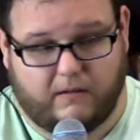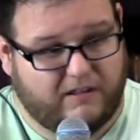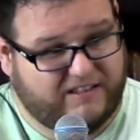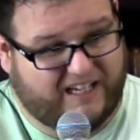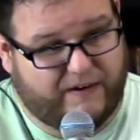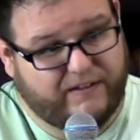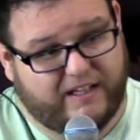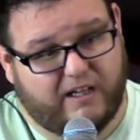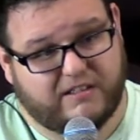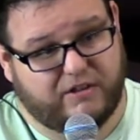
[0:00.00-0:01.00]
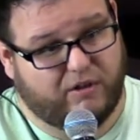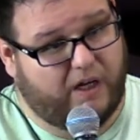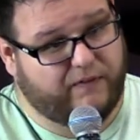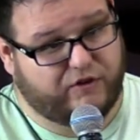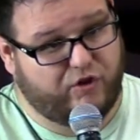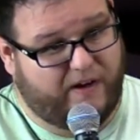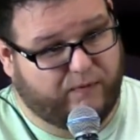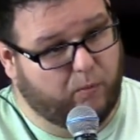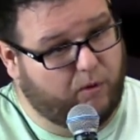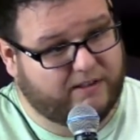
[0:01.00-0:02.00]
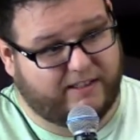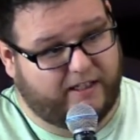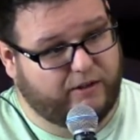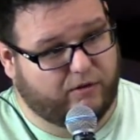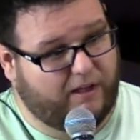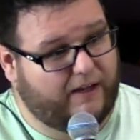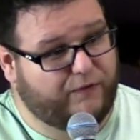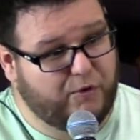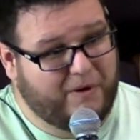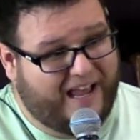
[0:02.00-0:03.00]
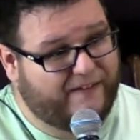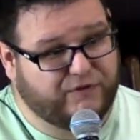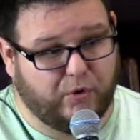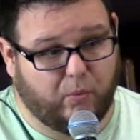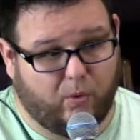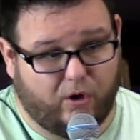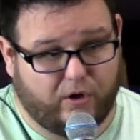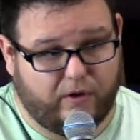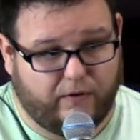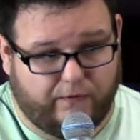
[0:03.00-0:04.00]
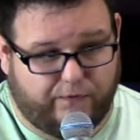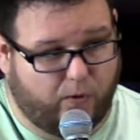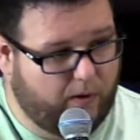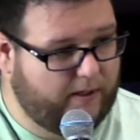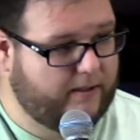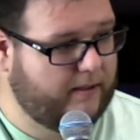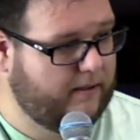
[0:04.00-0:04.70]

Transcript: It's like everything else in your life that you ever wanted in your life, you have to work for it.